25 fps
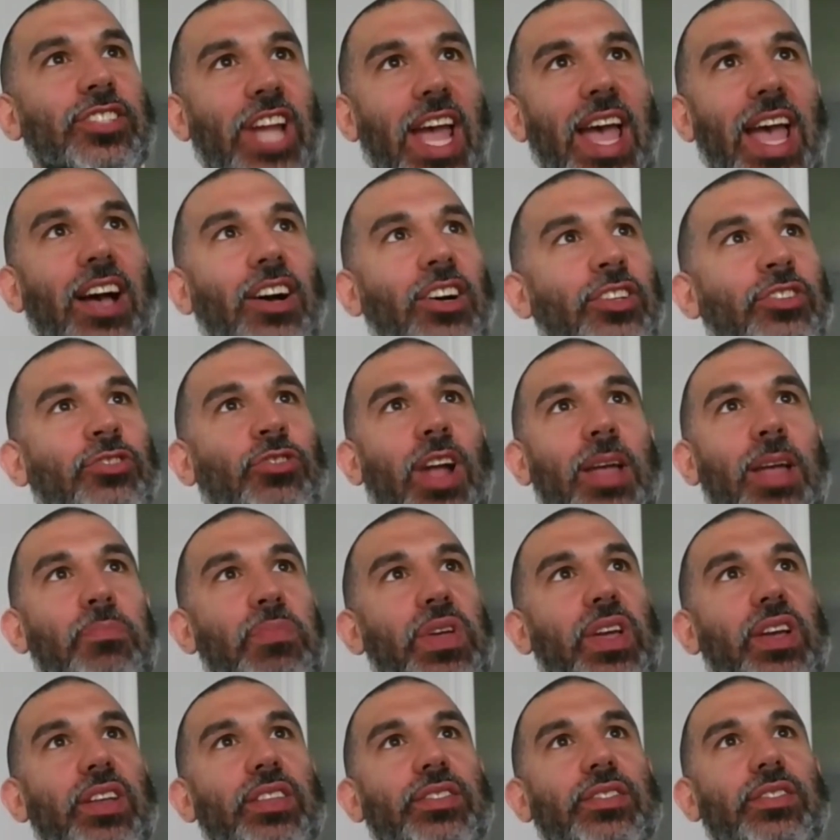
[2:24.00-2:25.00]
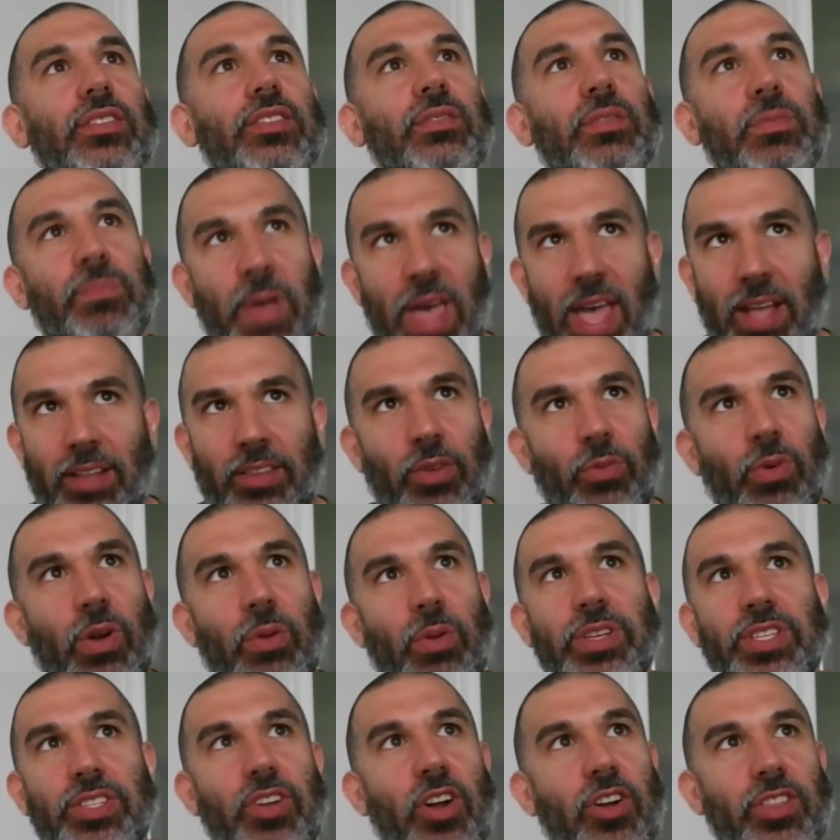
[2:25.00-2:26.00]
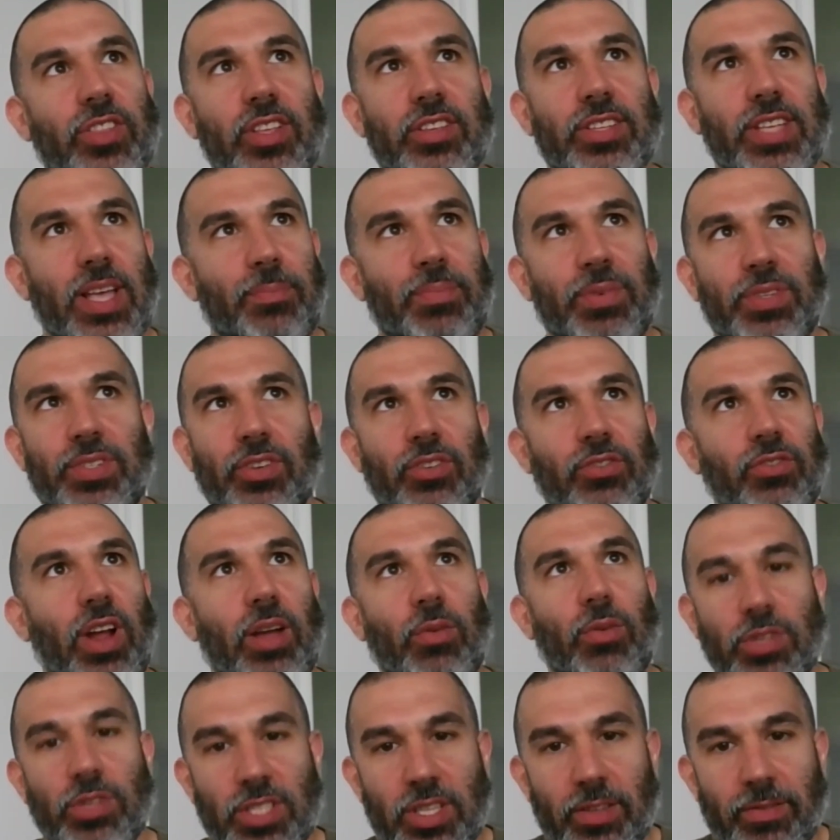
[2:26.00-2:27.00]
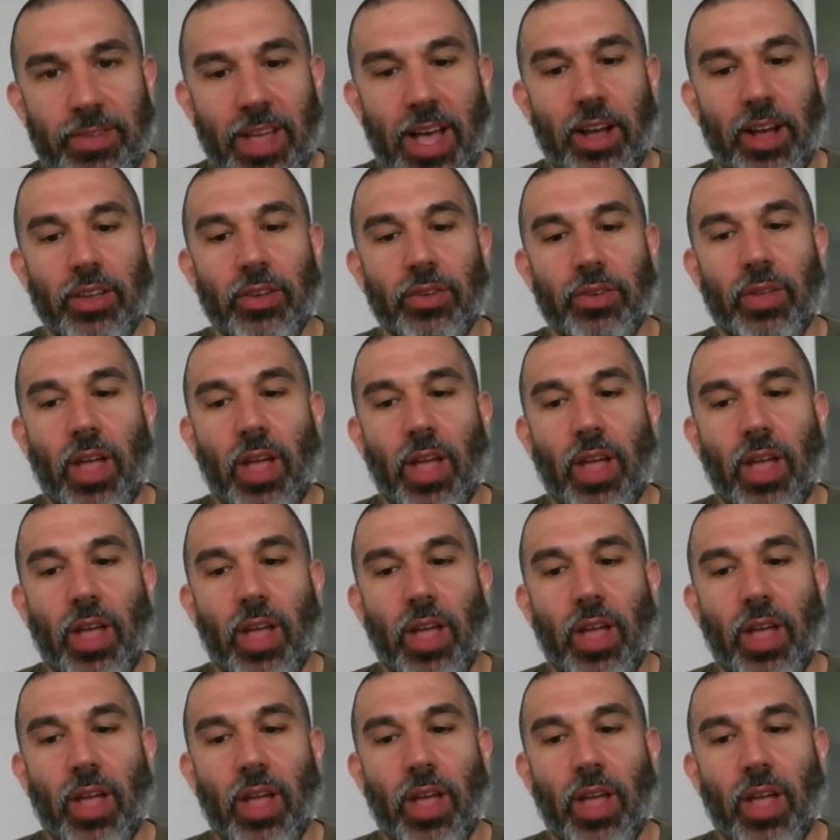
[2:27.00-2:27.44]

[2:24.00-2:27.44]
challenge, right? Because back to where we start this episode, right? What's the value?